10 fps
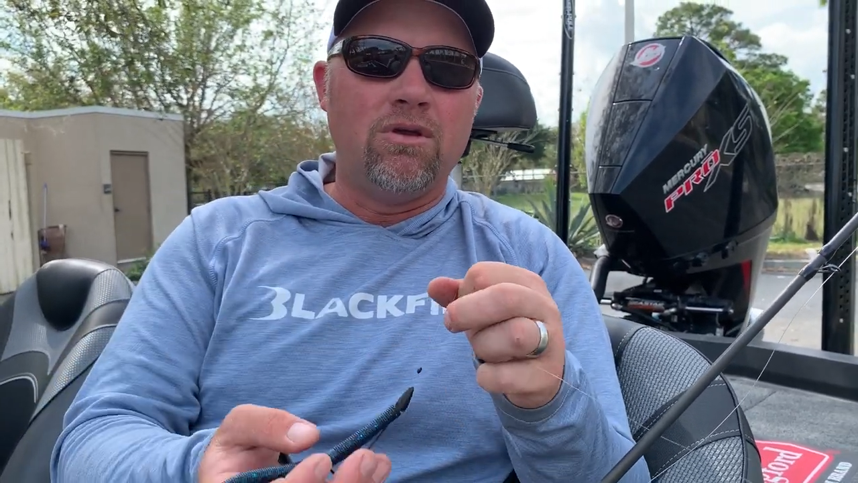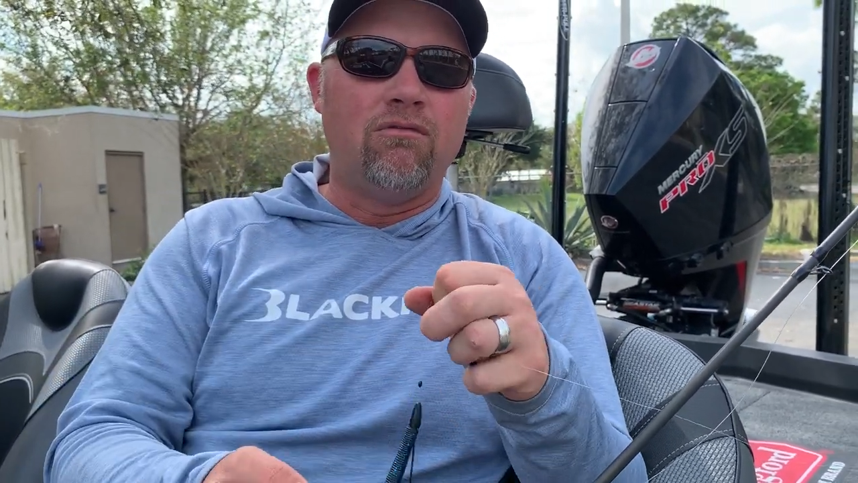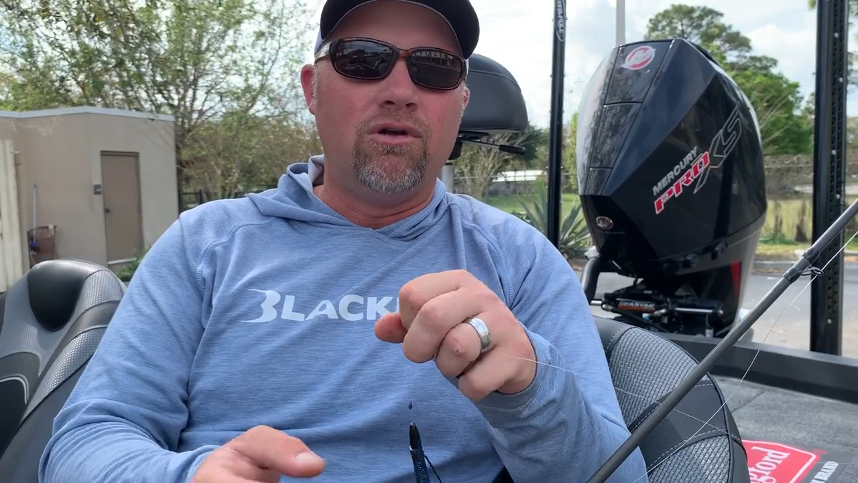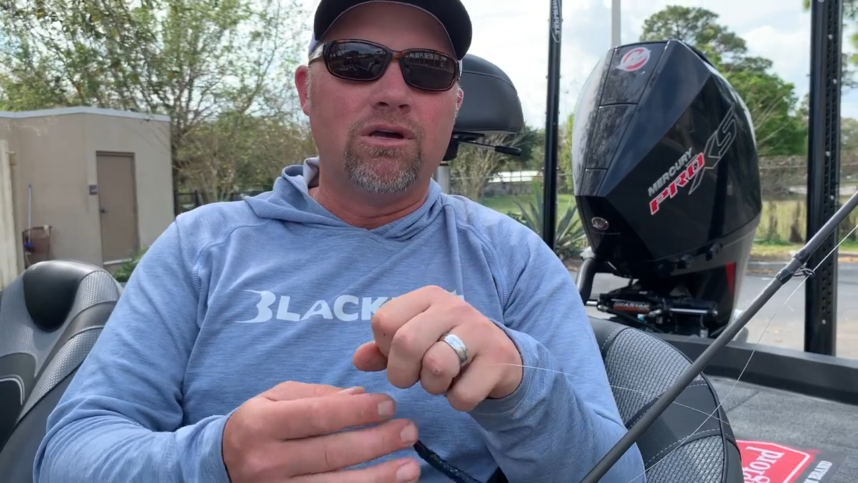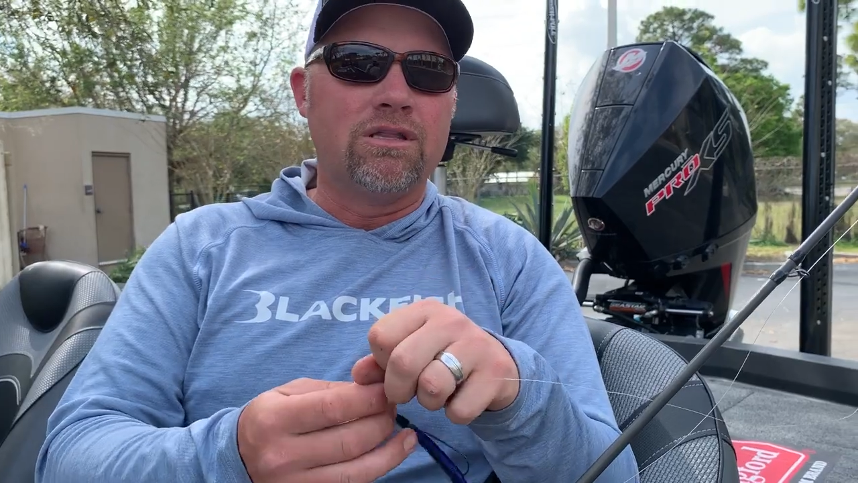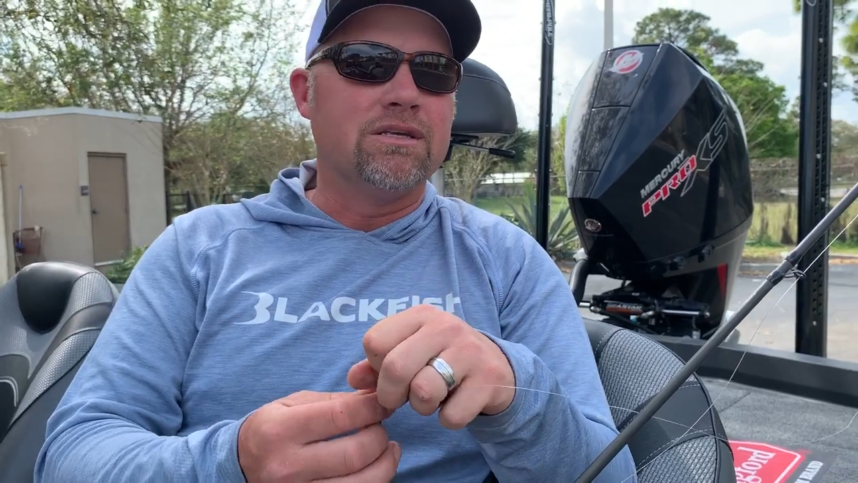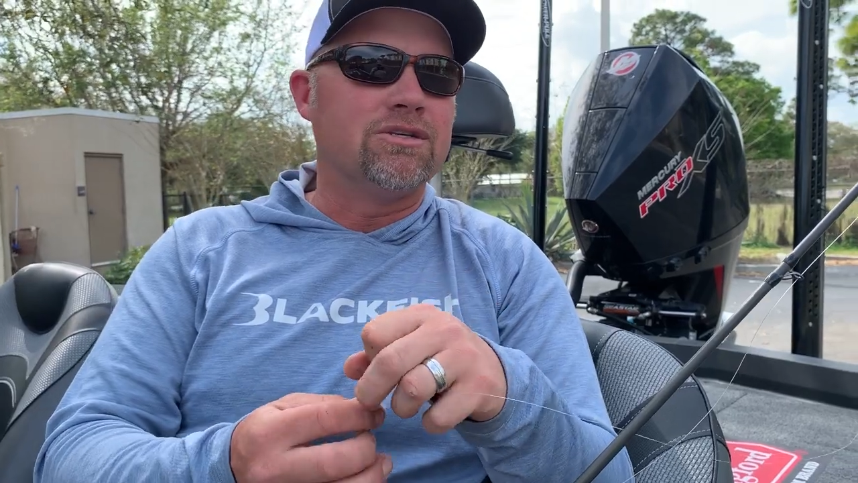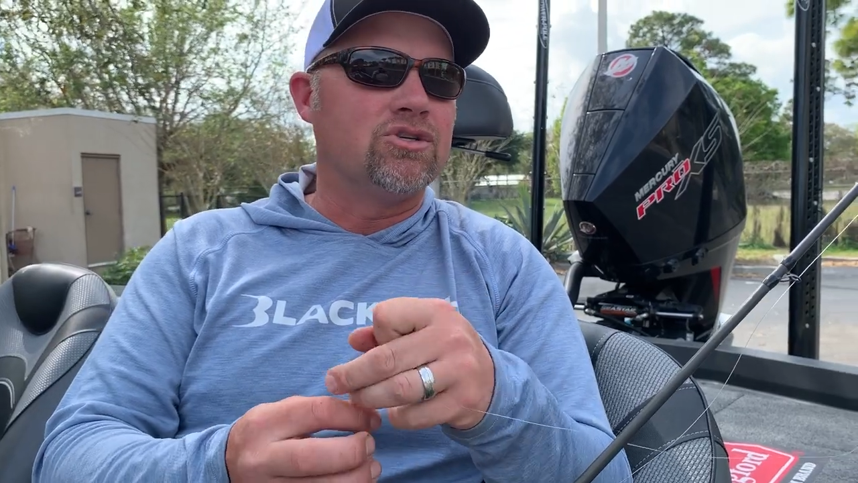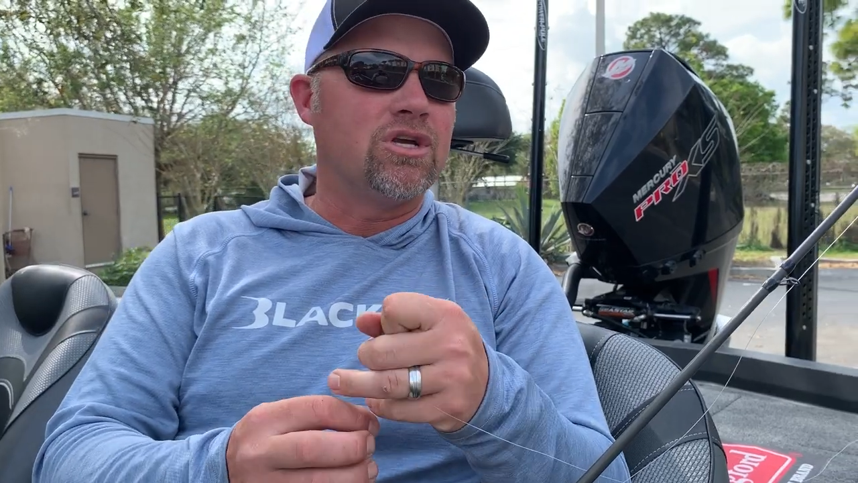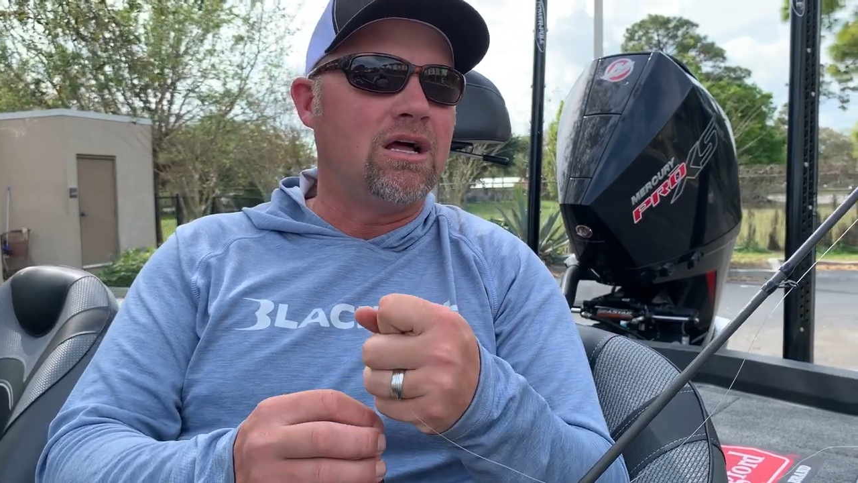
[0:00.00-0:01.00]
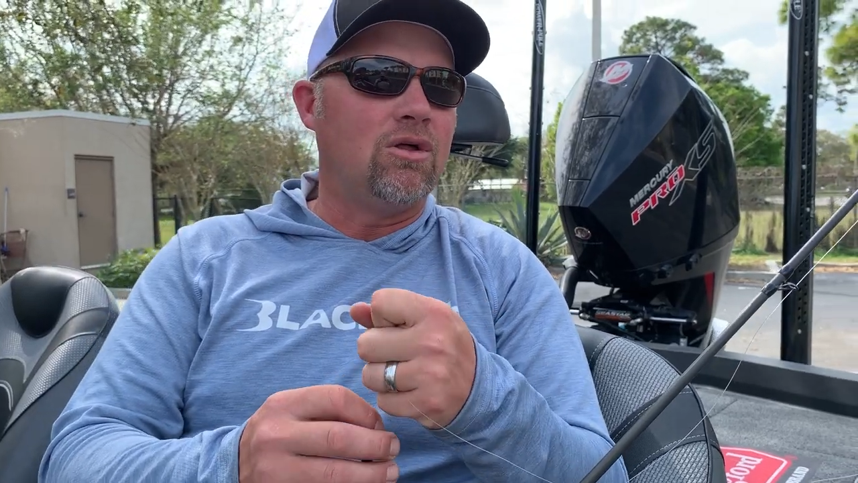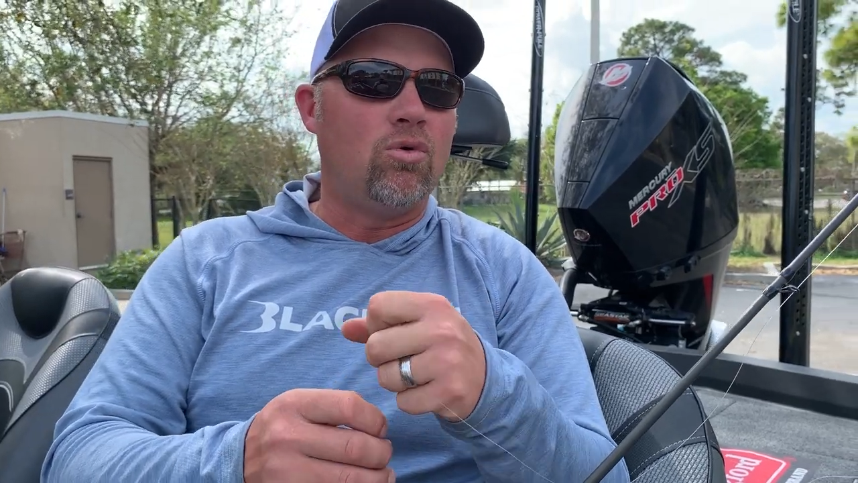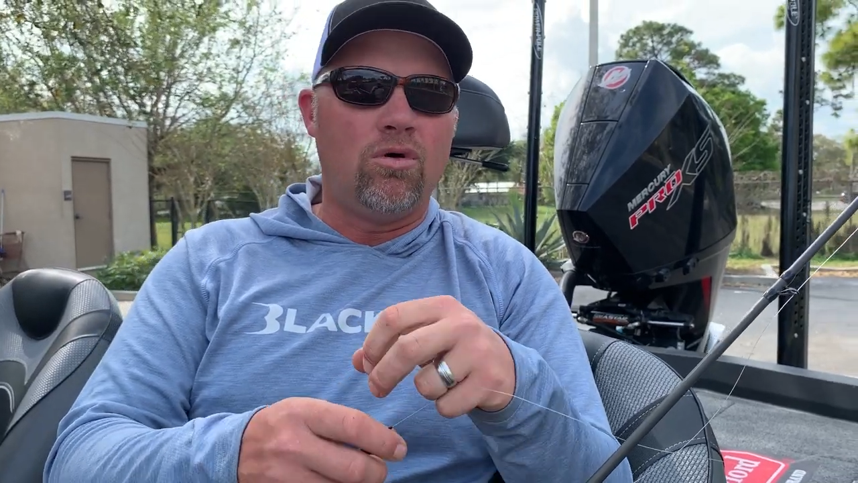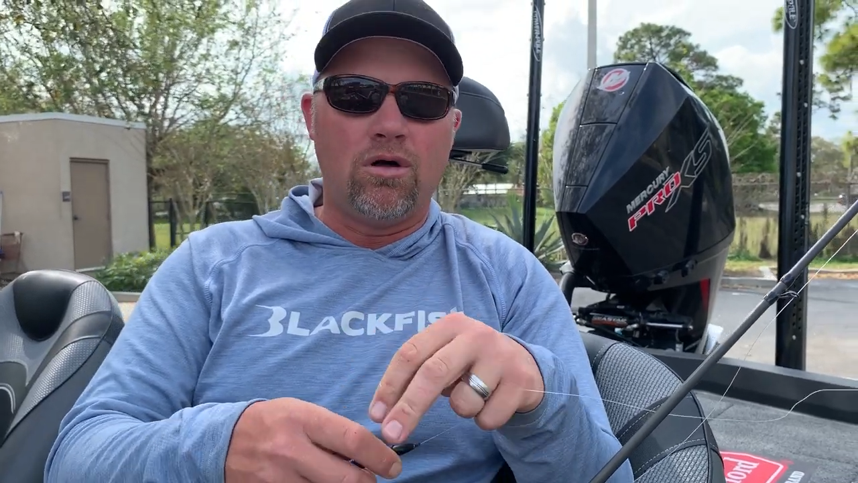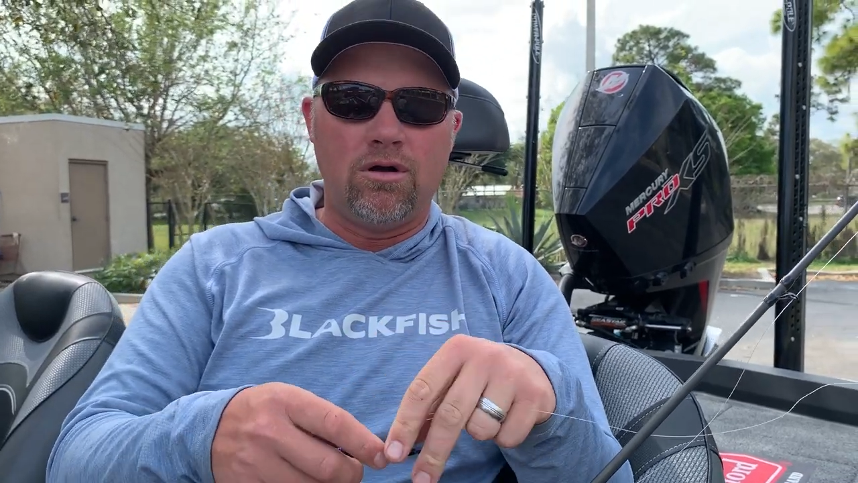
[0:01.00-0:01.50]
You ever look at this in shallow
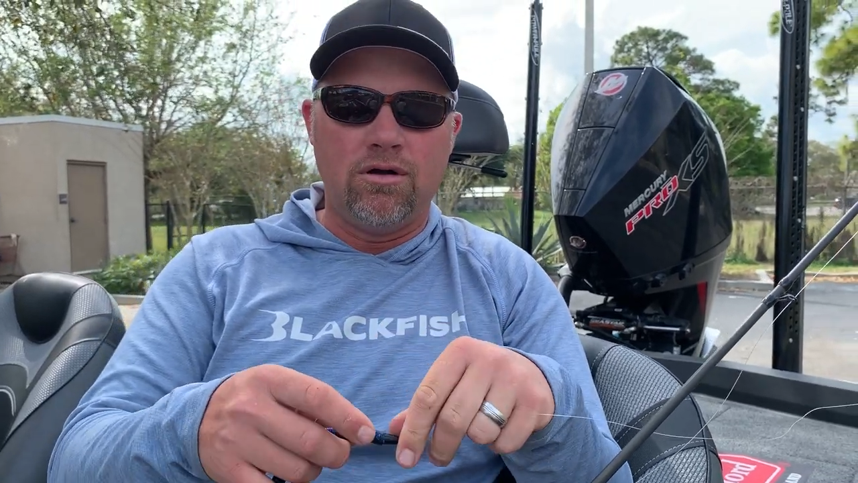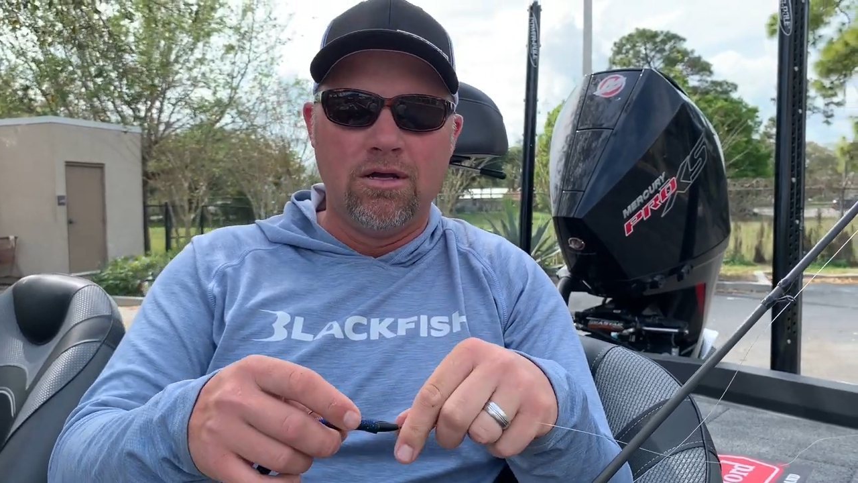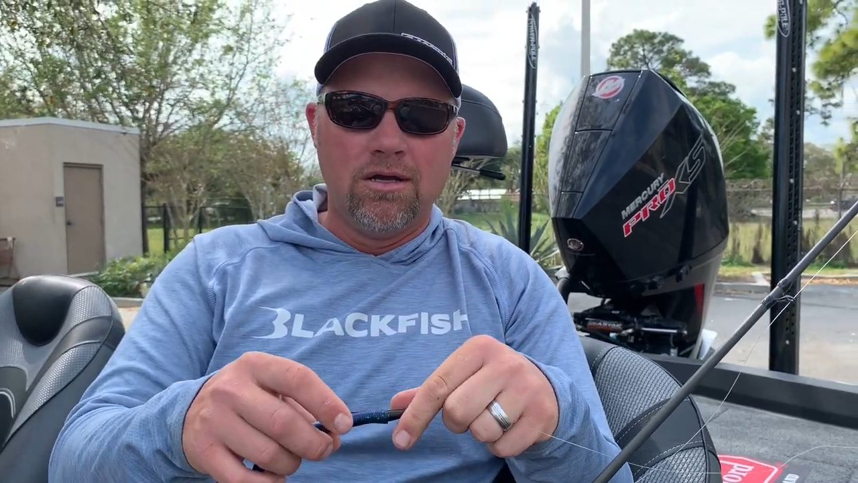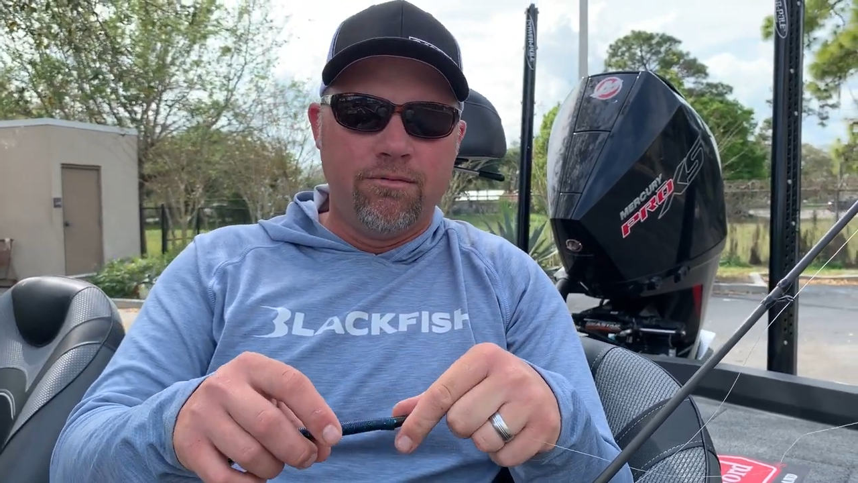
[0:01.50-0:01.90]
water,